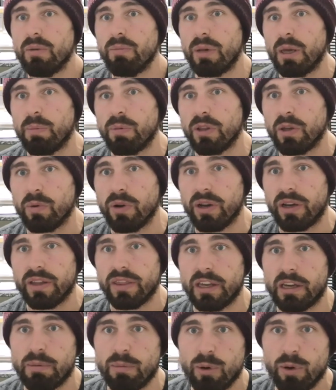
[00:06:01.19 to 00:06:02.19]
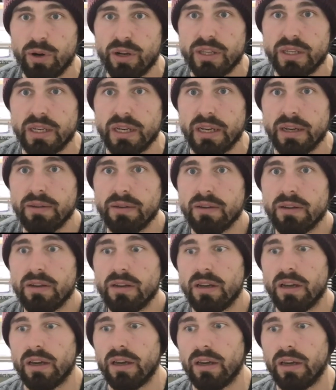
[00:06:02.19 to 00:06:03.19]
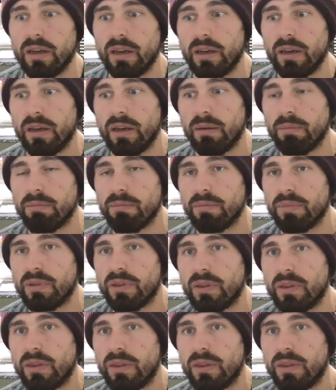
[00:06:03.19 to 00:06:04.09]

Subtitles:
people that work in the community. And